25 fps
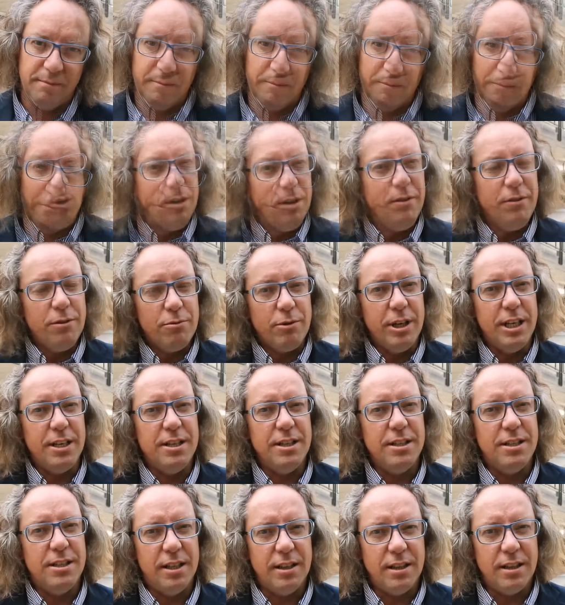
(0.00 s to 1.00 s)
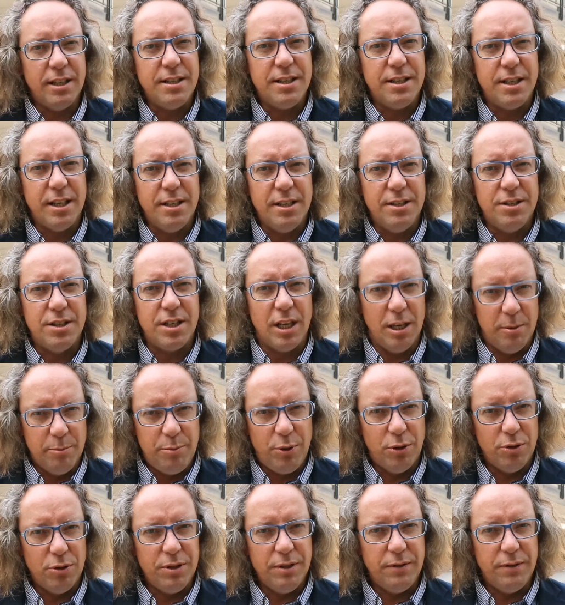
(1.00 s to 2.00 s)
One of the reasons that this is
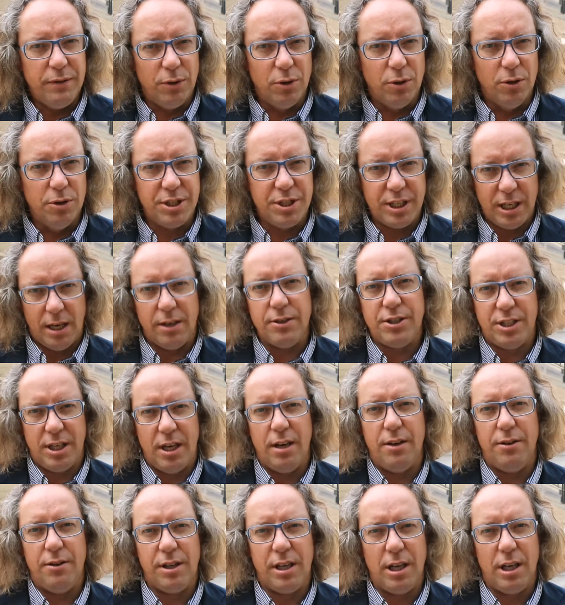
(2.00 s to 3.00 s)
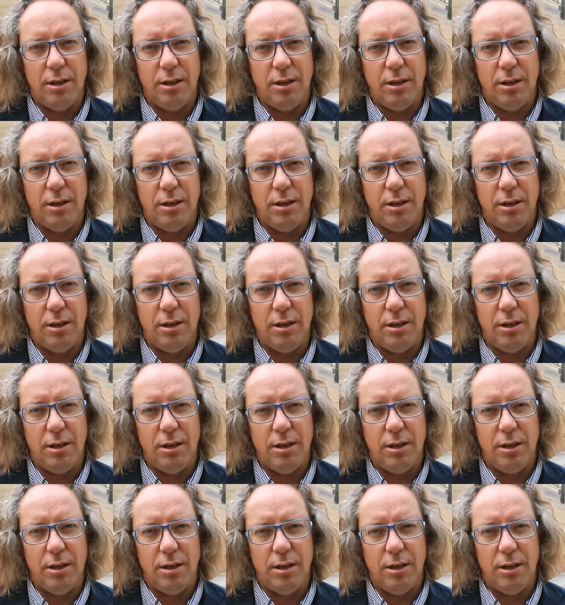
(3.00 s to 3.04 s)
important for South-South